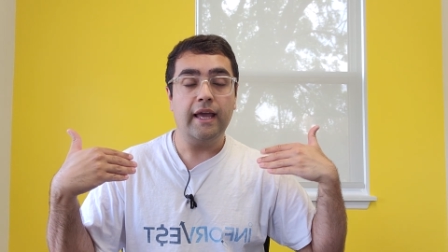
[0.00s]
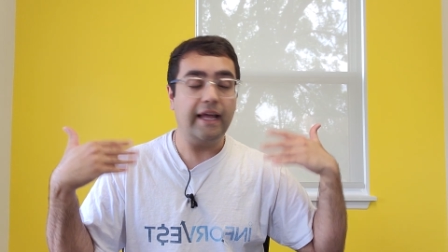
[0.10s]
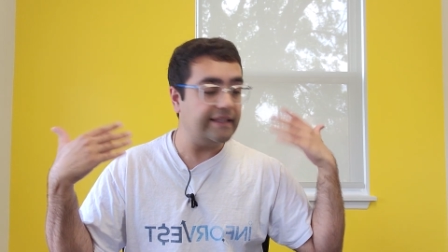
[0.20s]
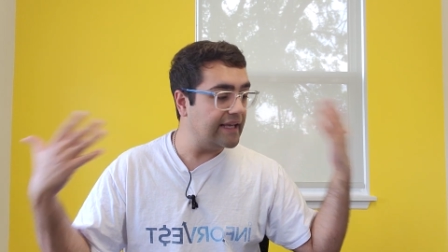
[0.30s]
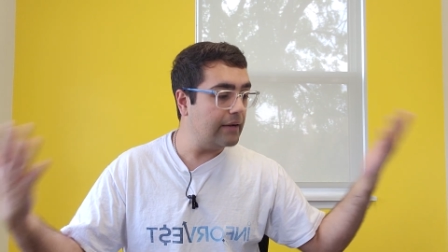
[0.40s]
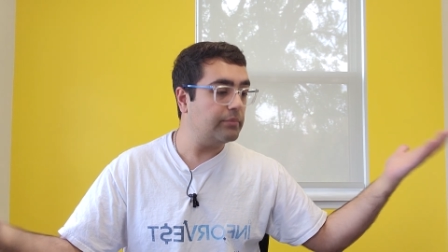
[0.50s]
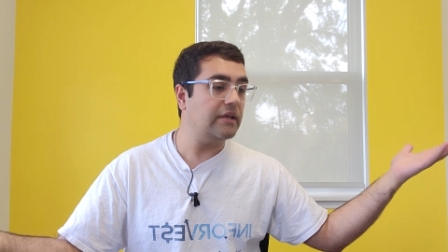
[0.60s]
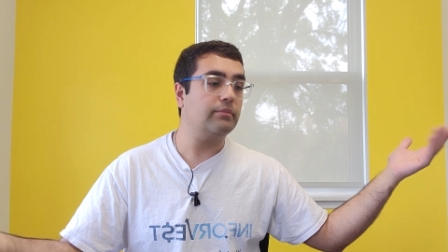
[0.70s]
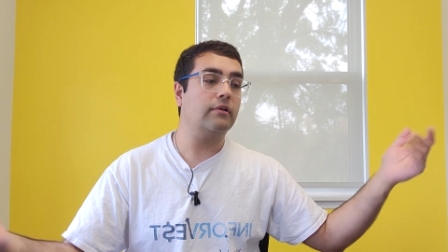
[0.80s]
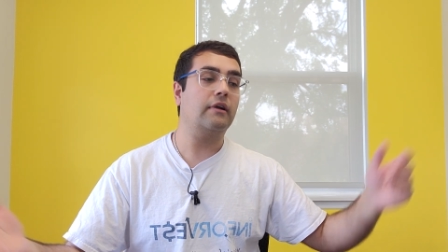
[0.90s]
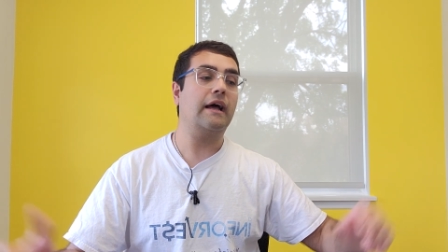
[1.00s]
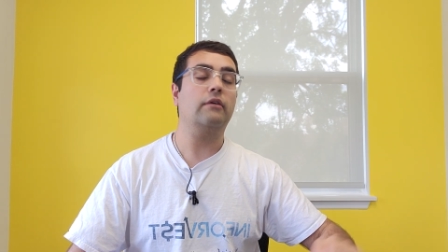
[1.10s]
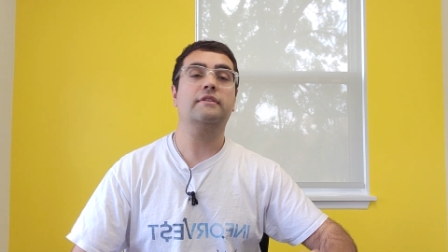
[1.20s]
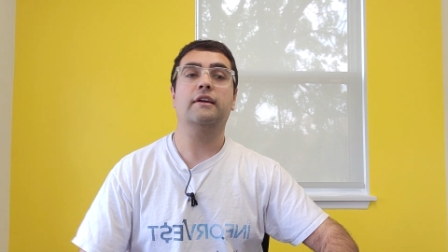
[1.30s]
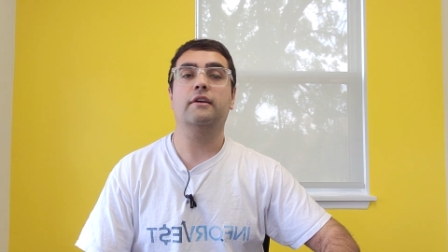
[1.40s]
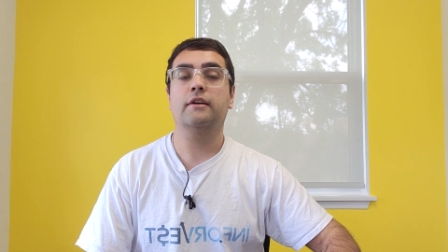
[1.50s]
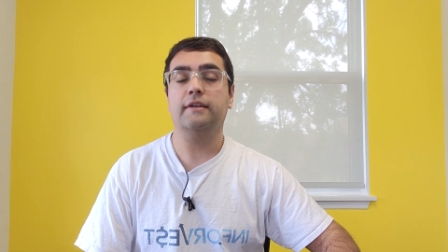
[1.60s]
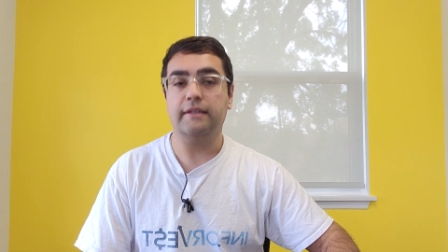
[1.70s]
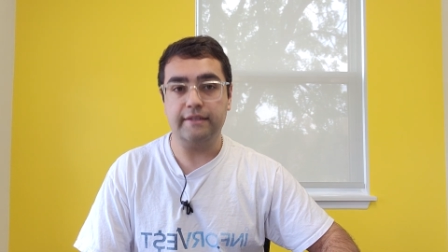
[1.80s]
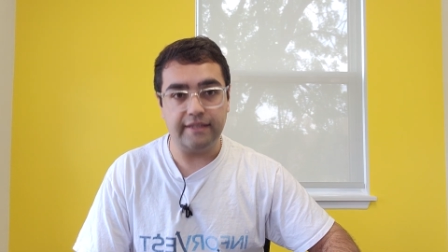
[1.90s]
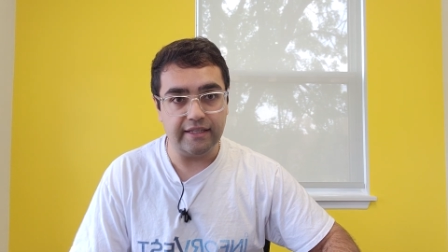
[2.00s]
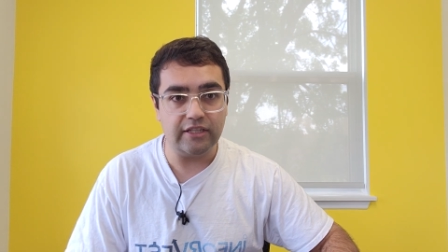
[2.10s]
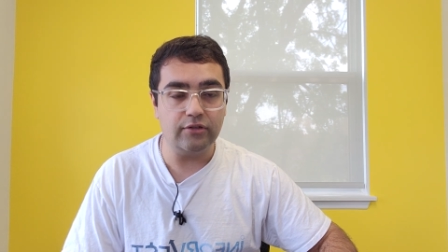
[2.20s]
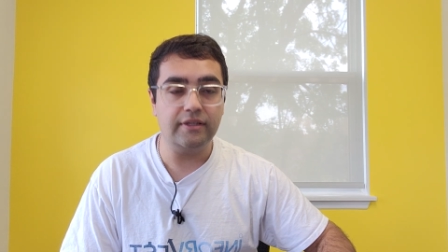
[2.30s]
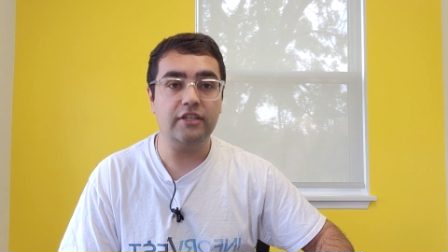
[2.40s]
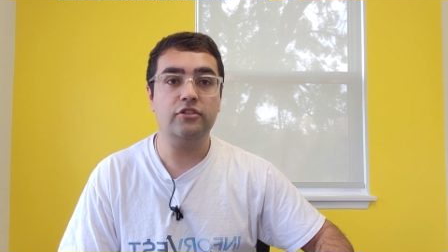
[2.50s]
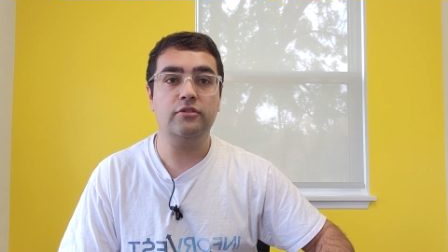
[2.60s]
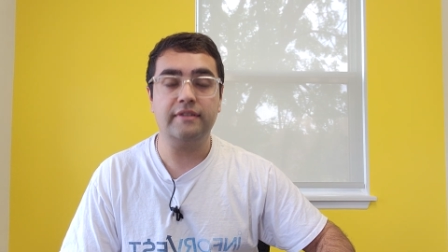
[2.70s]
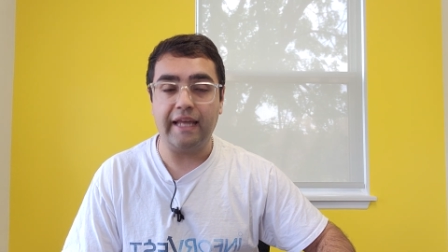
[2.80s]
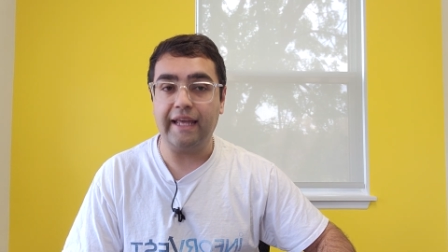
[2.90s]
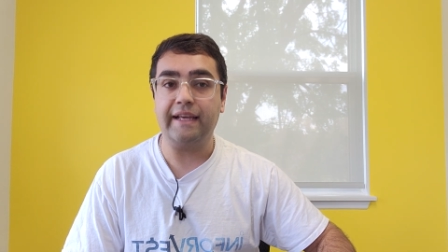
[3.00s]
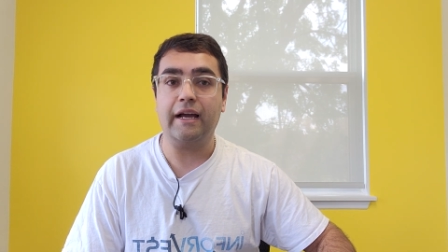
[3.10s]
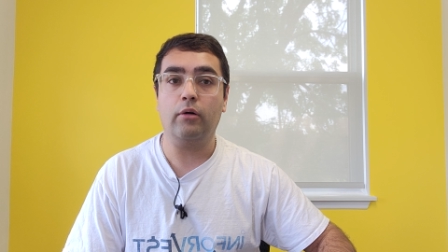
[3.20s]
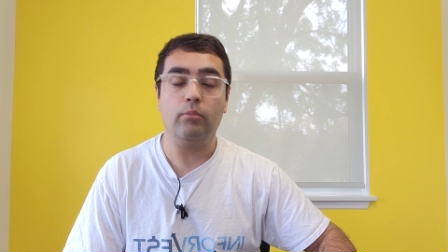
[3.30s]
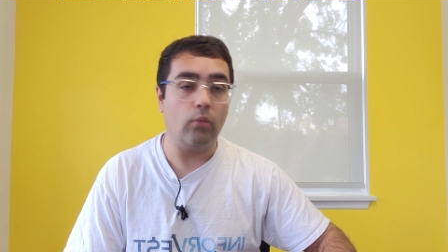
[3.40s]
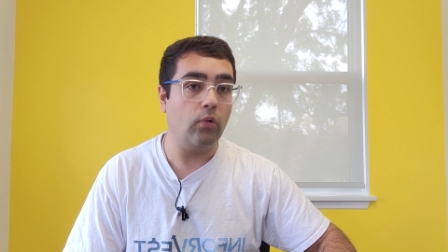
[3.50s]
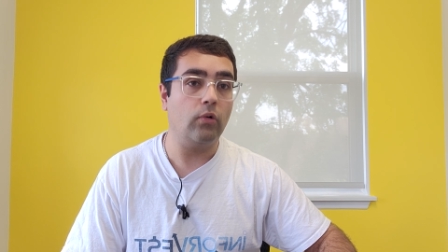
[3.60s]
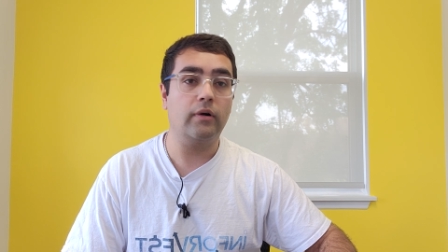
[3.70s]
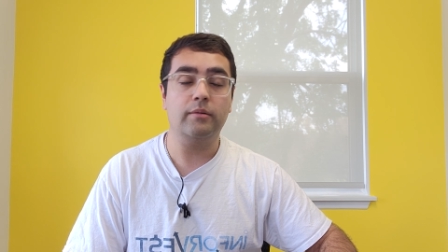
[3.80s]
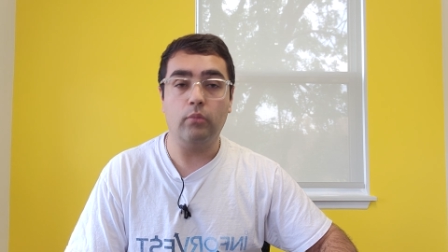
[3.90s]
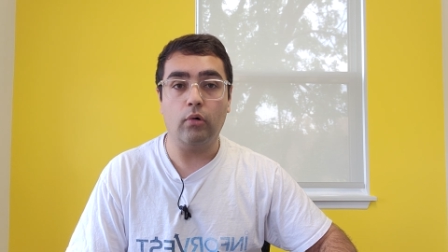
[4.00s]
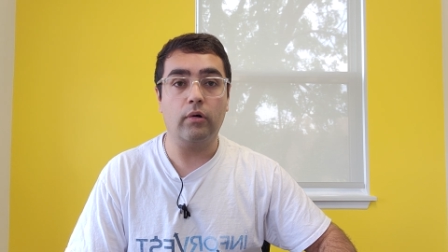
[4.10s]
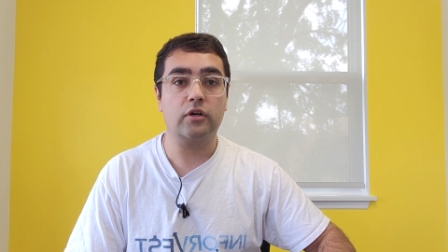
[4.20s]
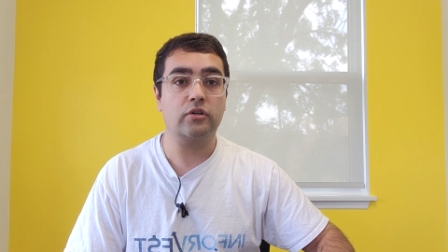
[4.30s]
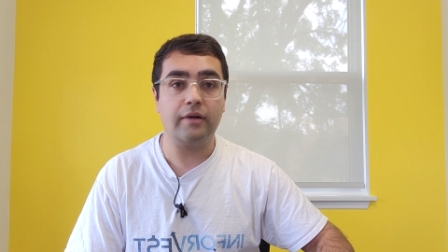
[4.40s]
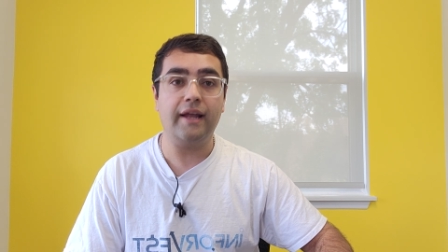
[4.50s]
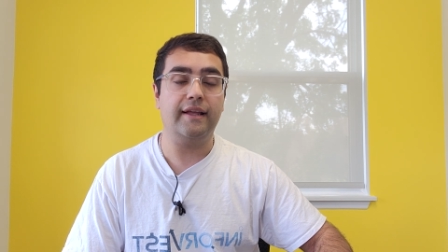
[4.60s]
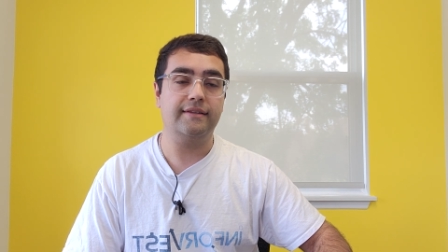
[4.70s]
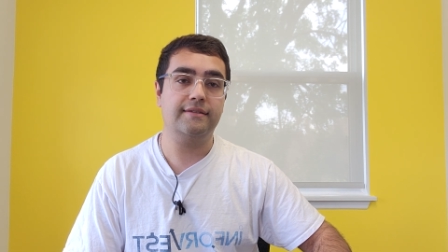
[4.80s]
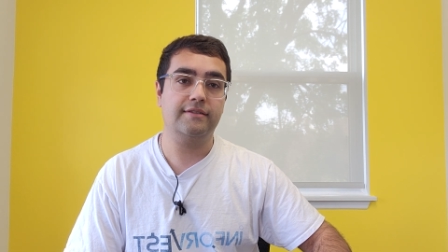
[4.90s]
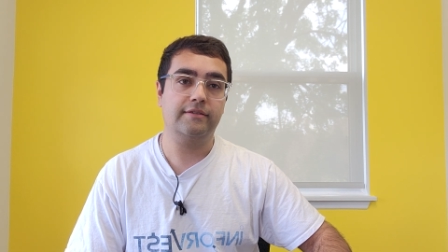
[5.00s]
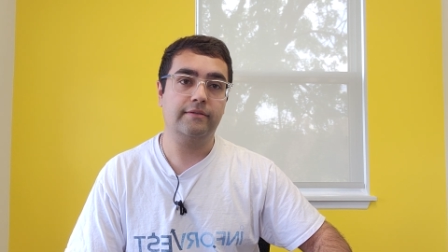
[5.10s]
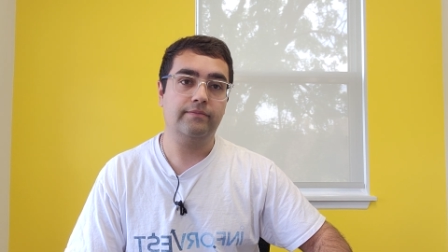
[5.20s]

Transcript: And yet people are out there continuing to take out more and more credit.